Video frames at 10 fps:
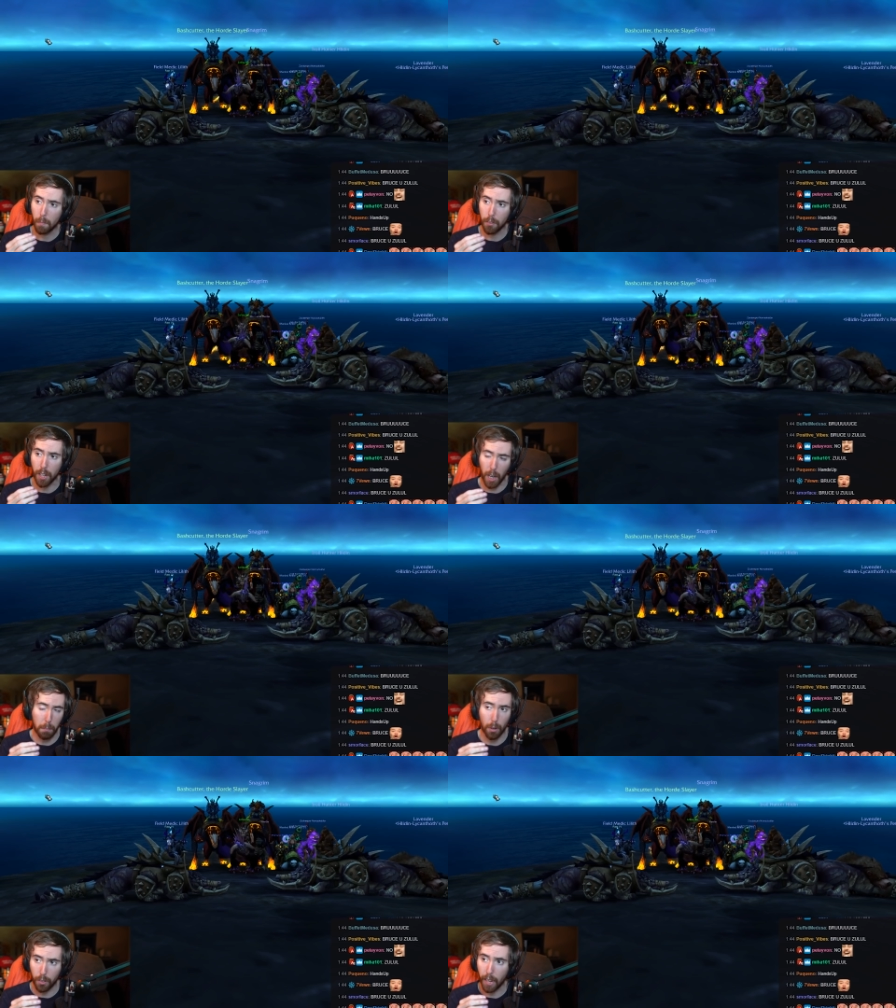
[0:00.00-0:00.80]
with the
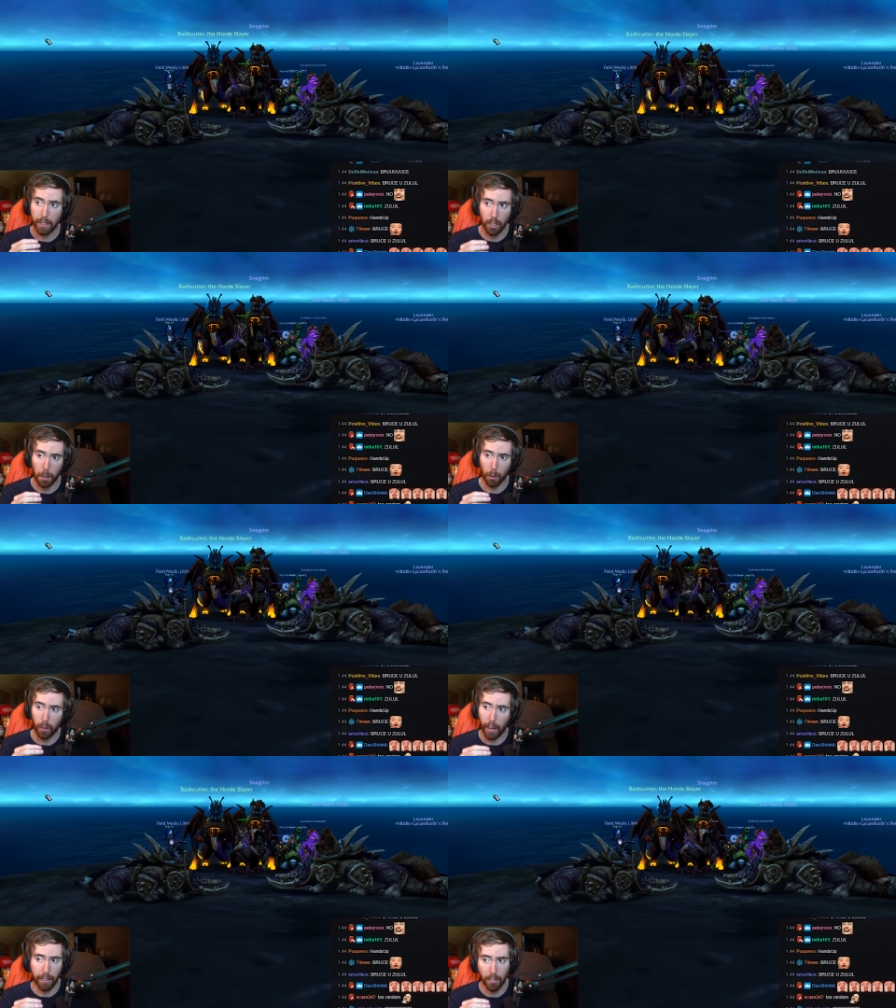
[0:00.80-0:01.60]
Umber Nightsaber,
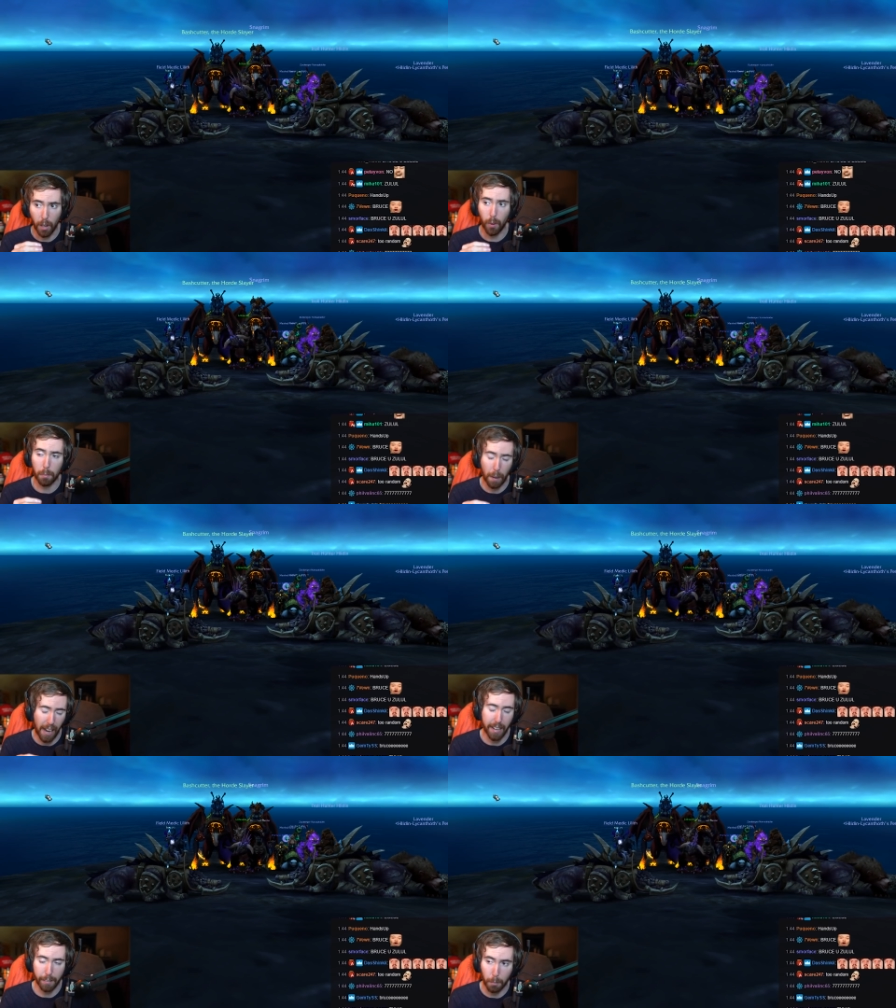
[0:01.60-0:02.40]
and Lilith
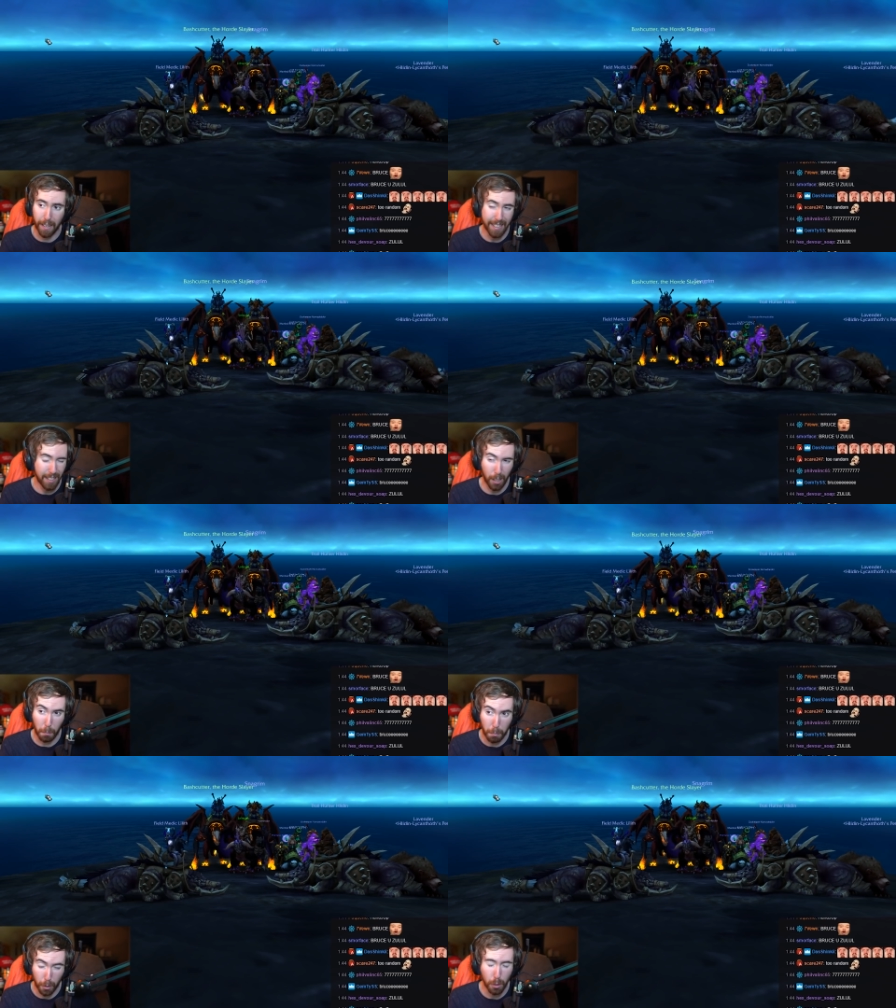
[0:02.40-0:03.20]
panics by getting on
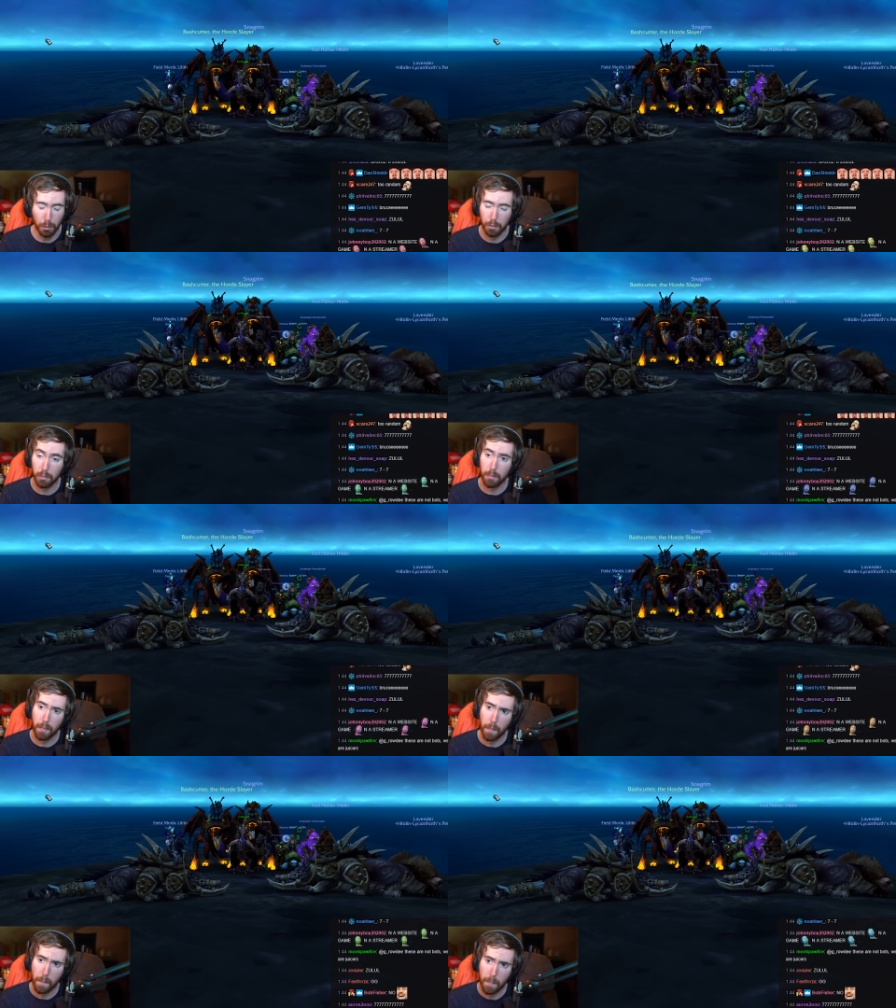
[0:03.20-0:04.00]
Bruce,
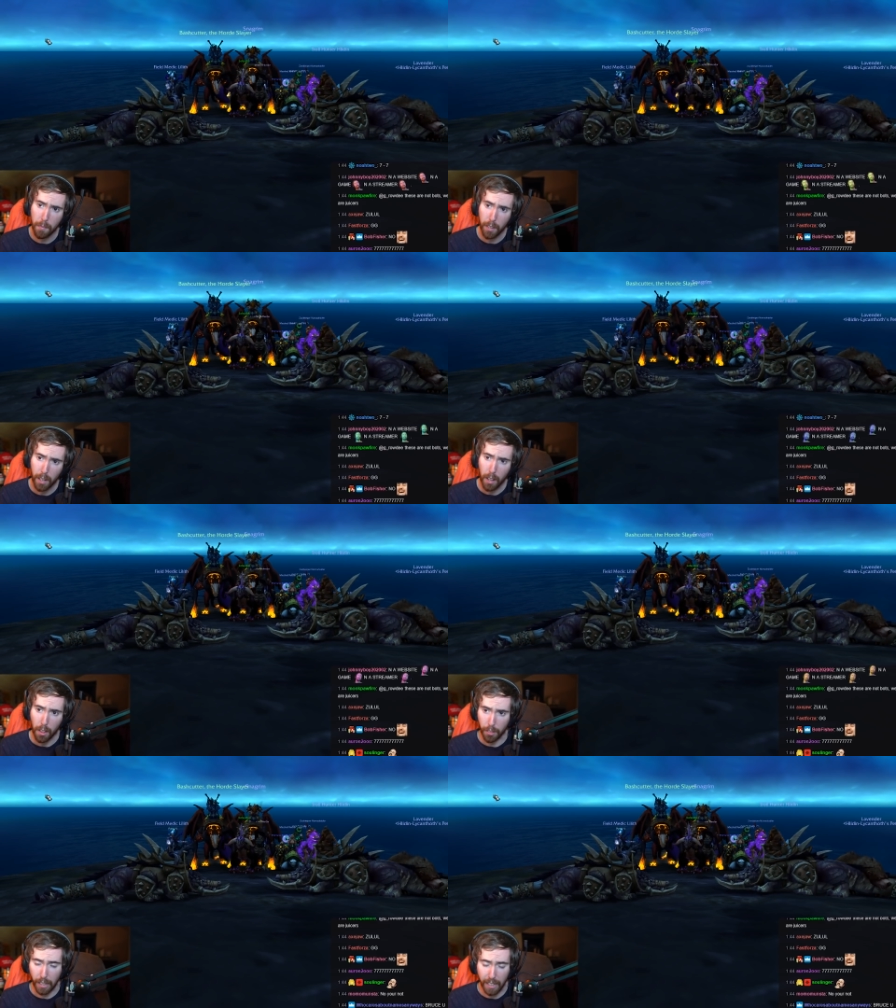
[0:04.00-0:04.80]

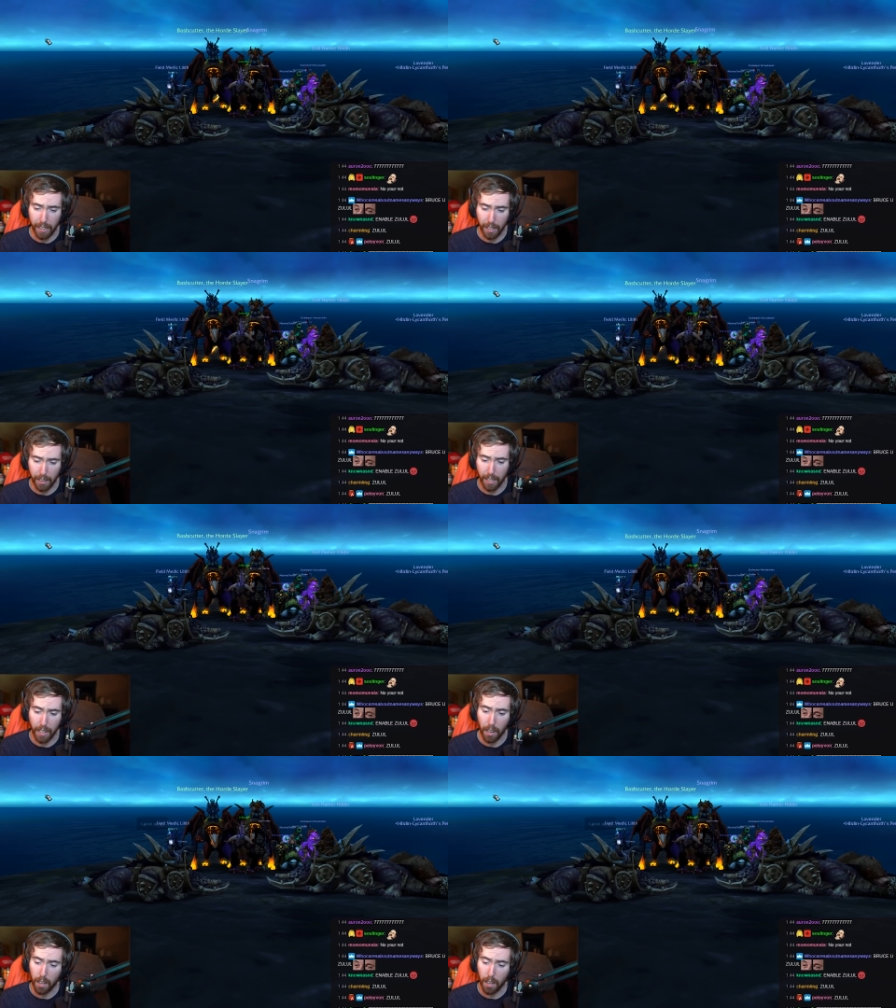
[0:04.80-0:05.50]
thinking that the